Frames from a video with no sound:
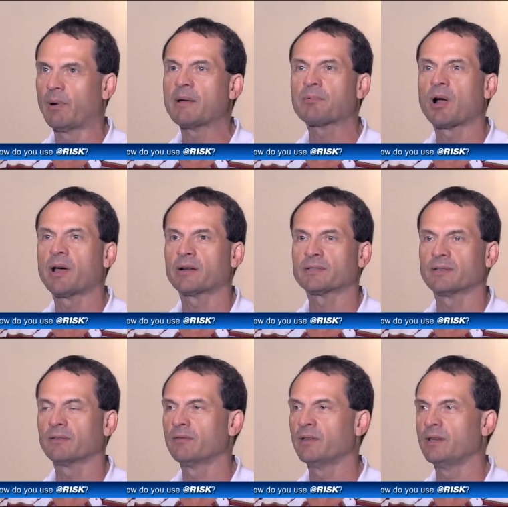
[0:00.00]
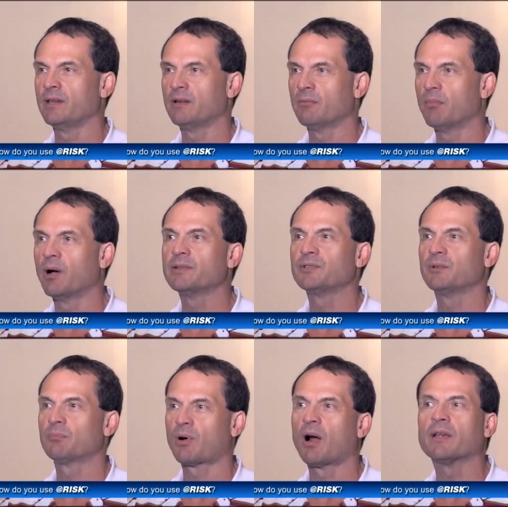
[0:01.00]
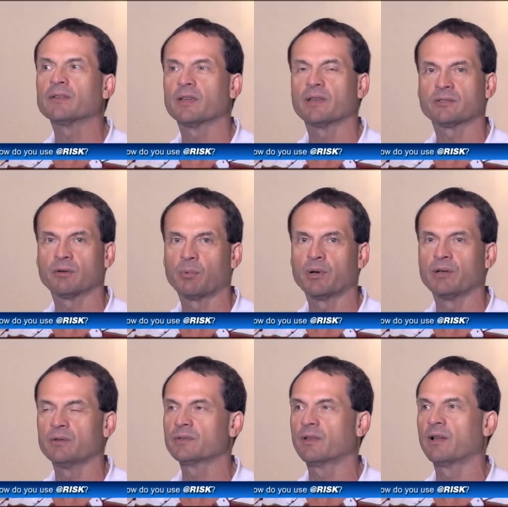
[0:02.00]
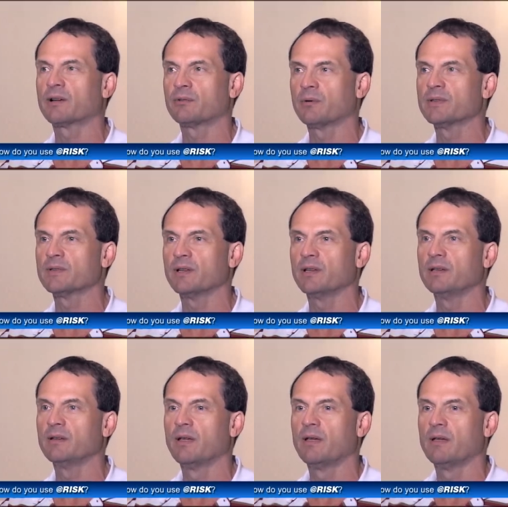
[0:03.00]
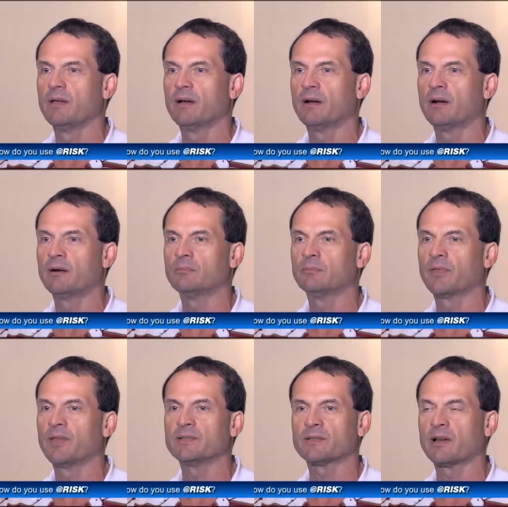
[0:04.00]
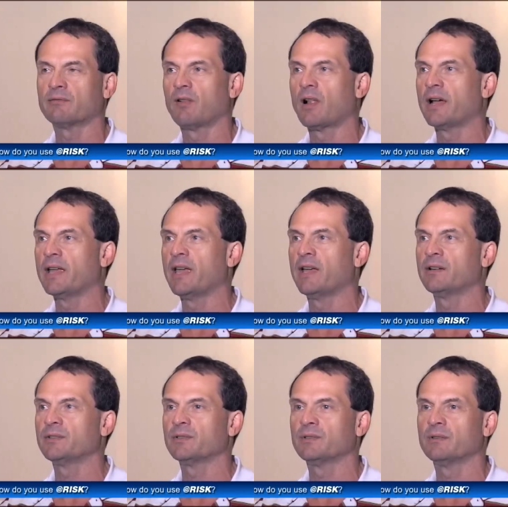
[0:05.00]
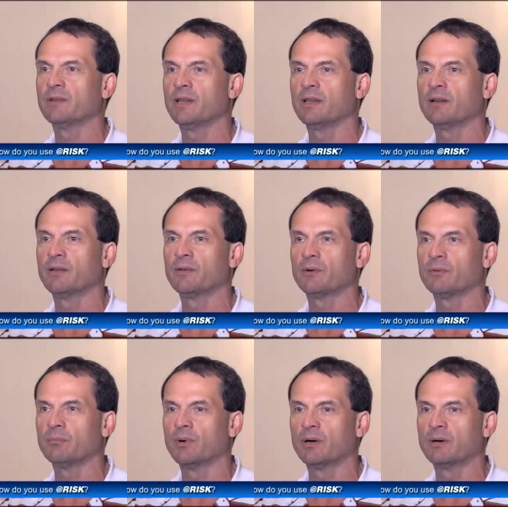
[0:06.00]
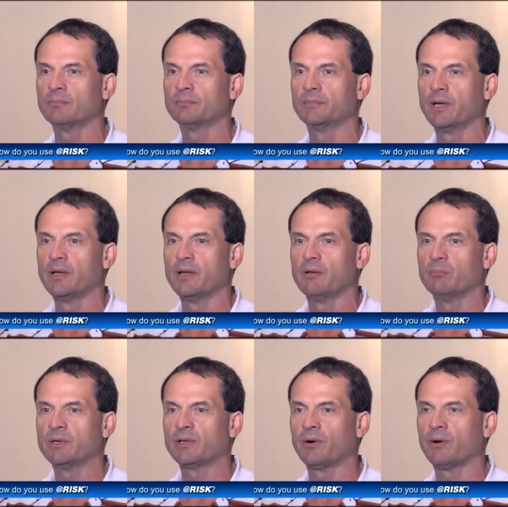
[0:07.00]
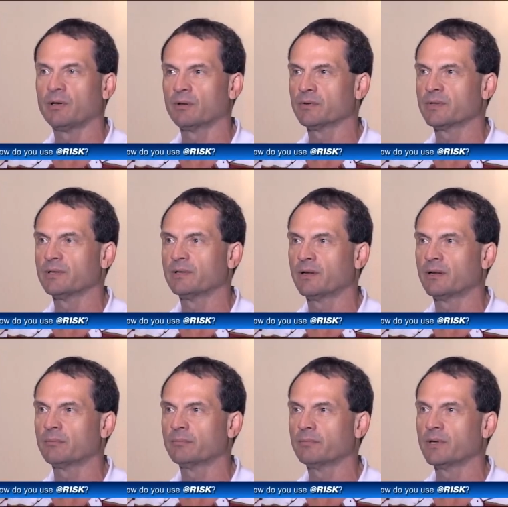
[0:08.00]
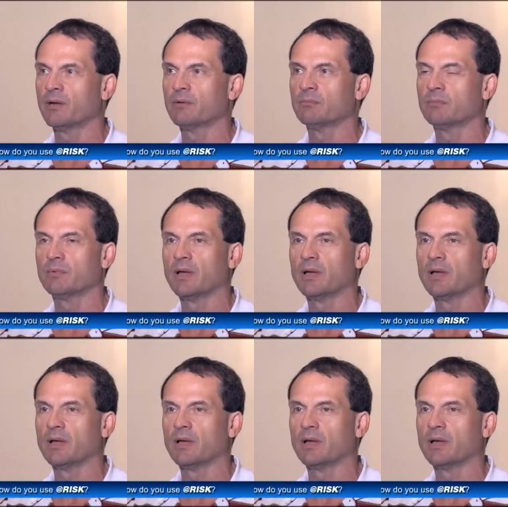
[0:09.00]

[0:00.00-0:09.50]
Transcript: byproducts of the combustion process to produce electricity, um, things like fly ash and, and other um, materials that, uh, you know,